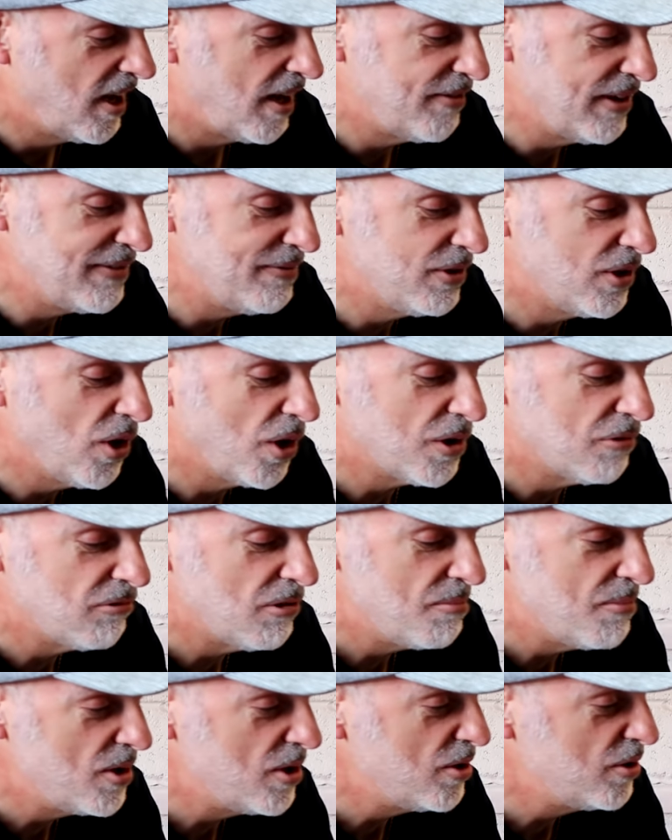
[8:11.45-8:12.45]
I've even got to
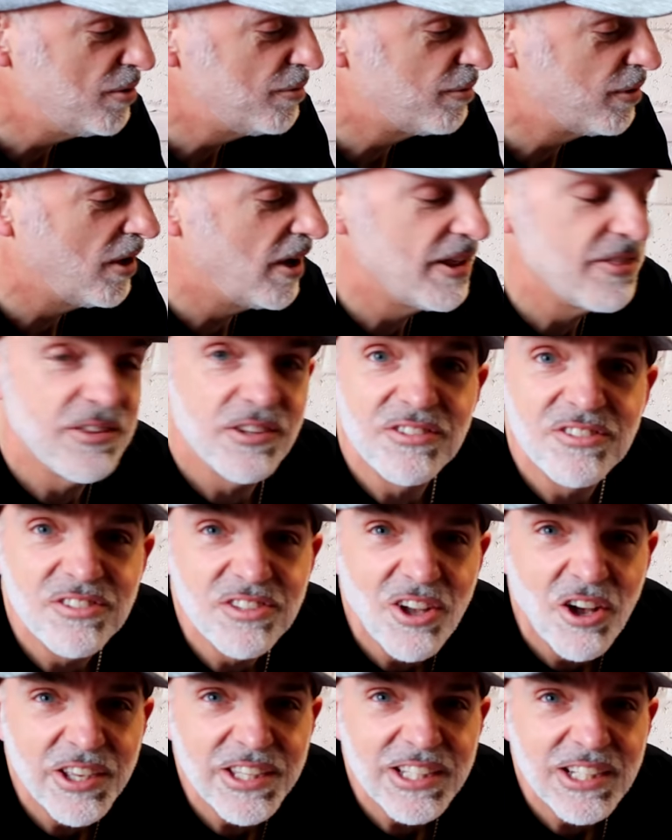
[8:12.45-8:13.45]
remove like the
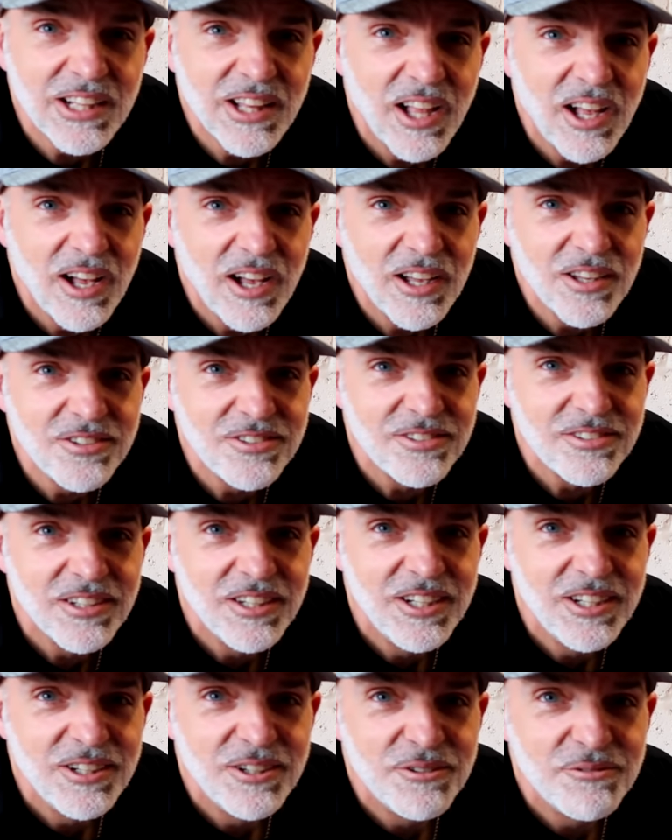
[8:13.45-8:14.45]
sight glass
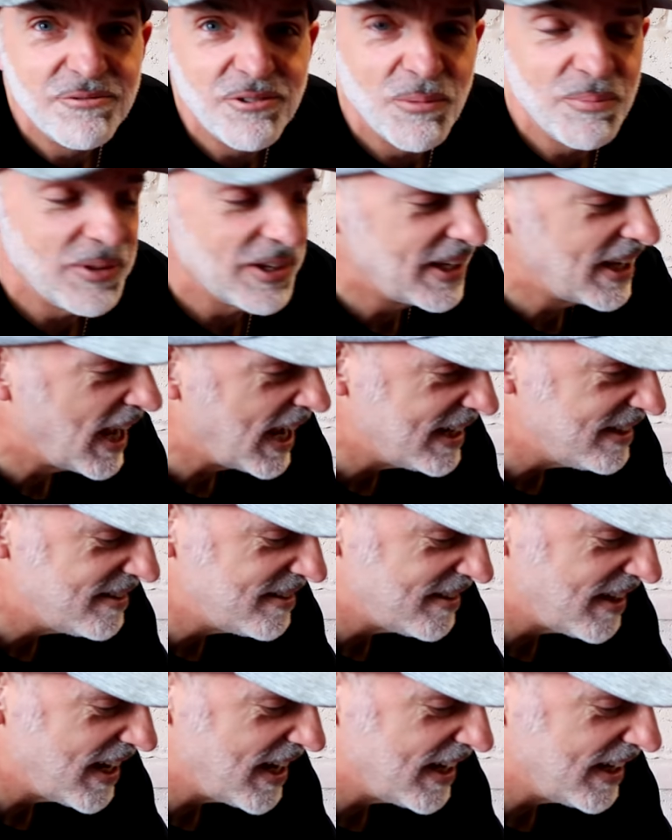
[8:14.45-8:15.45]
from the
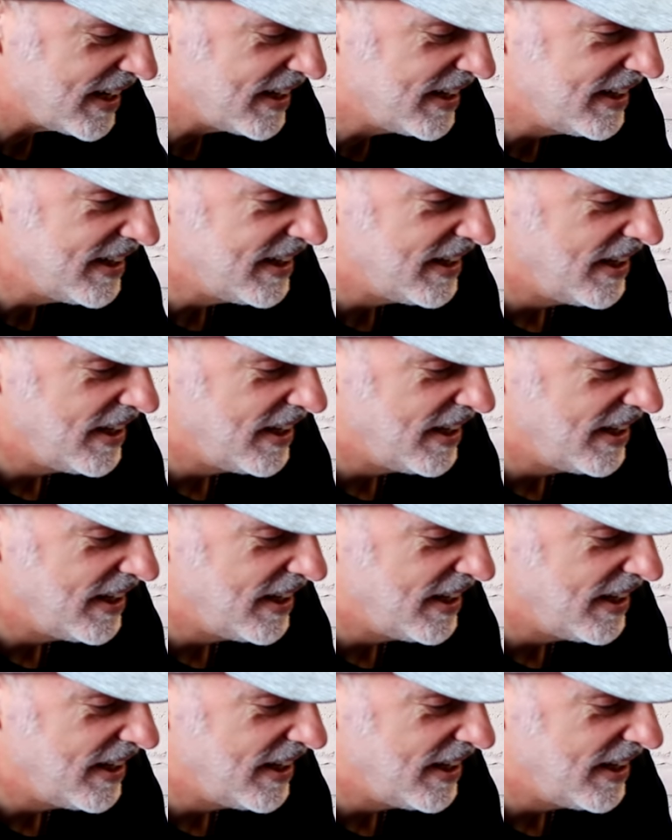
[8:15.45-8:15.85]
casing.